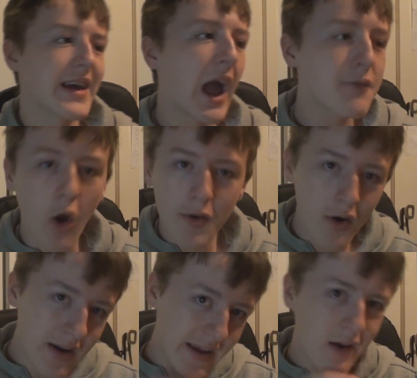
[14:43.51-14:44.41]
Like, I've
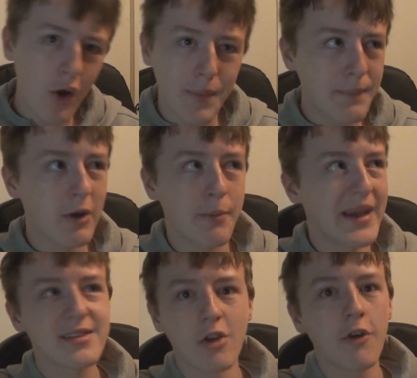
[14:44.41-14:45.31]
gone, like, a lot of people are
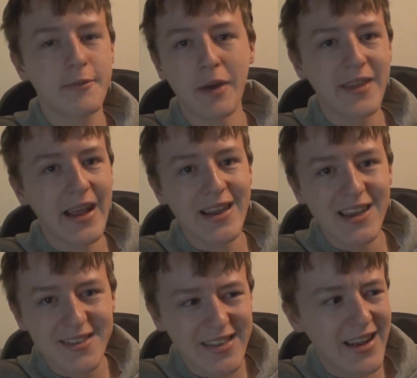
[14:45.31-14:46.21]
pissed off about the
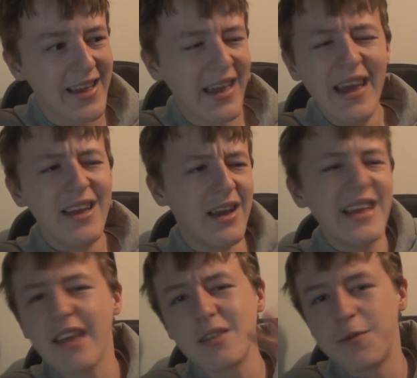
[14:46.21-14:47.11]
aliens. They're like, you know,
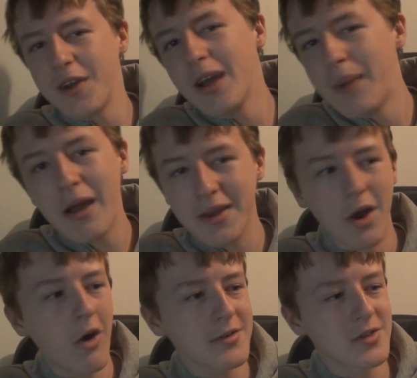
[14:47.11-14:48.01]
it doesn't fit American
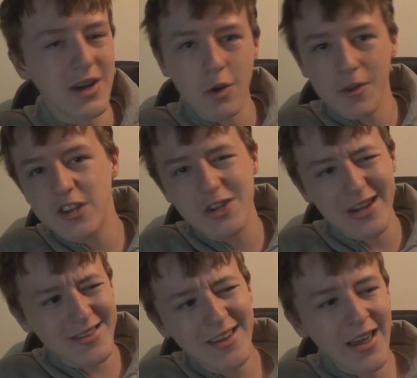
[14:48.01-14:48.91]
Horror Story and all this
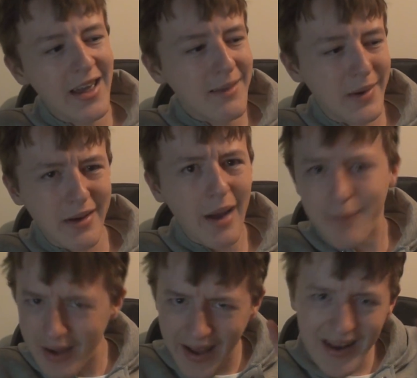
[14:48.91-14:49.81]
shit. But
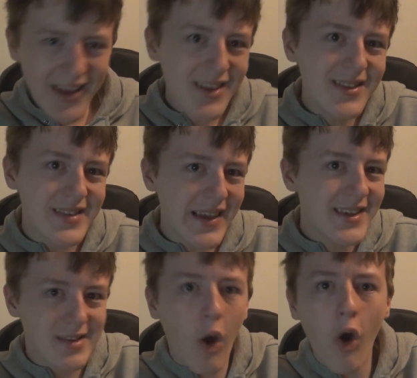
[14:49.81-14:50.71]
aliens
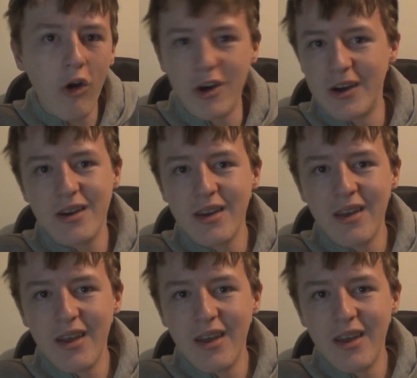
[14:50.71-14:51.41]
is horror.